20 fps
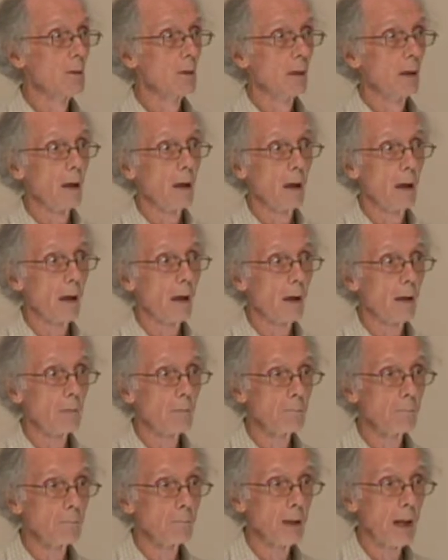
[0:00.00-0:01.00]

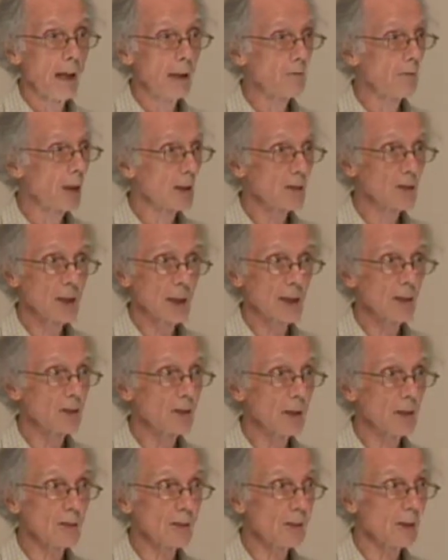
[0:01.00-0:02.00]

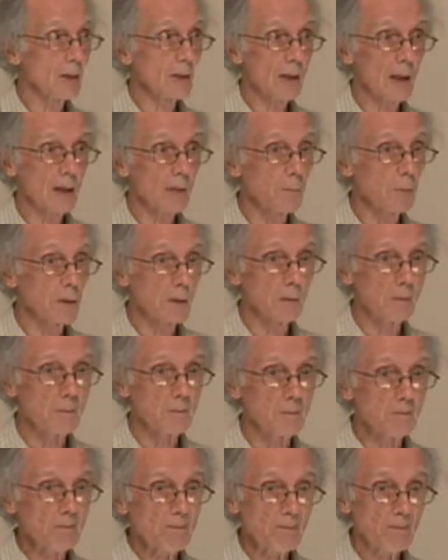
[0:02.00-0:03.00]
advantageous to the Caribbean.
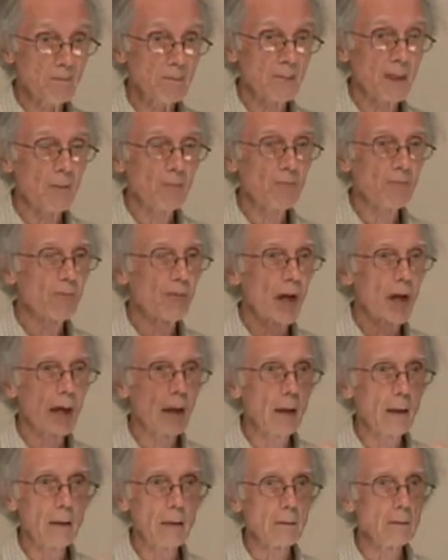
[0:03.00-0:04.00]
It
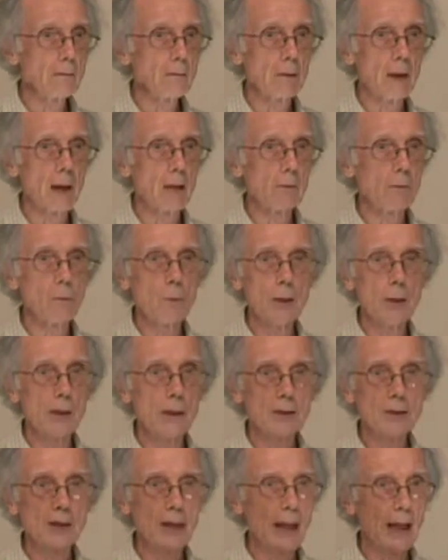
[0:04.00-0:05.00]
far
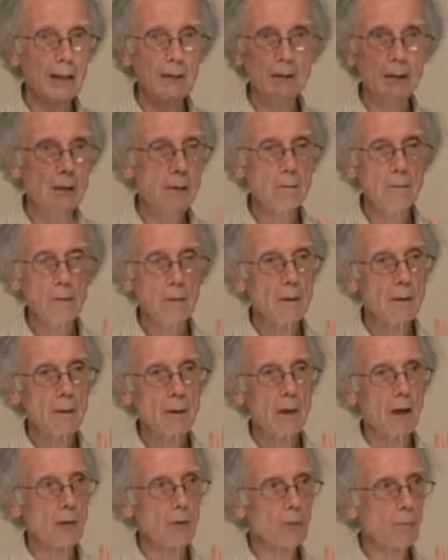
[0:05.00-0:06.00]
outweighs any
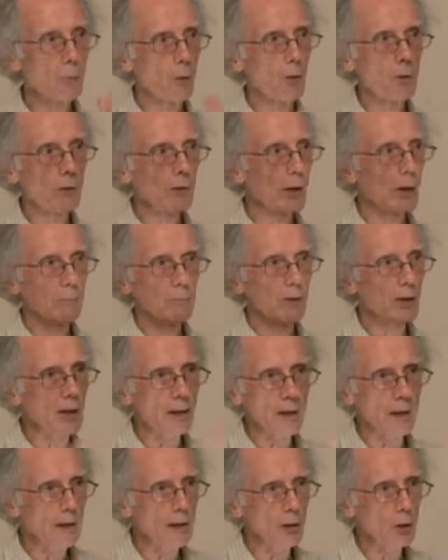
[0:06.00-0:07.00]
other program, the
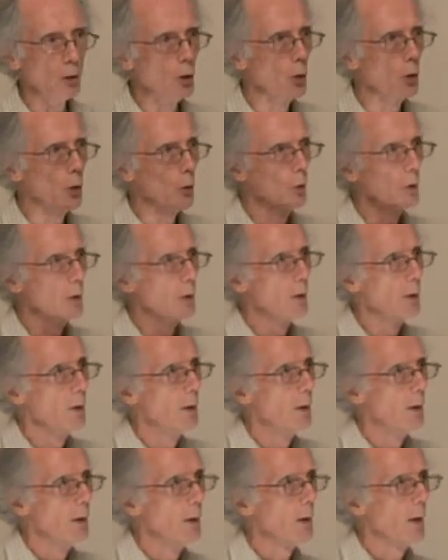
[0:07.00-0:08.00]
EU
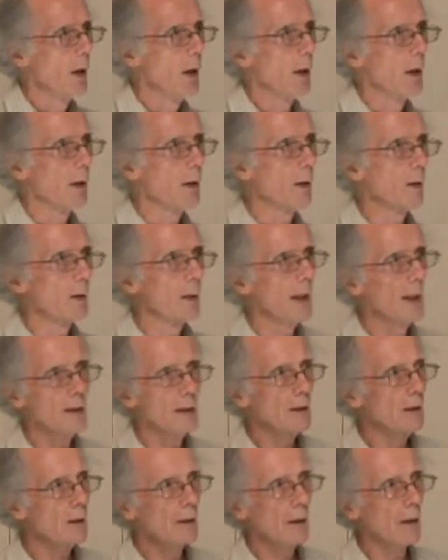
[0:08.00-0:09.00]
or
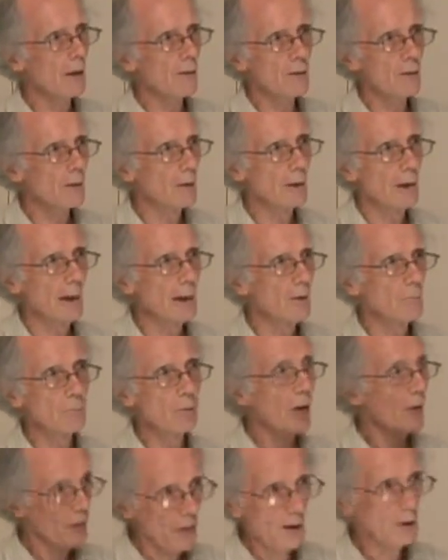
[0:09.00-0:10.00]
any other aid.
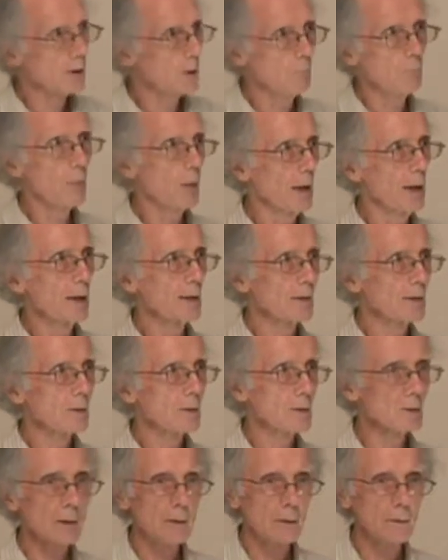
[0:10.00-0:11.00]
Nothing compares
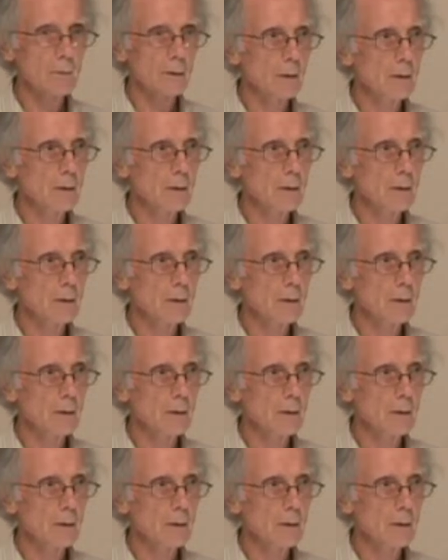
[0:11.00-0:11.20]
to the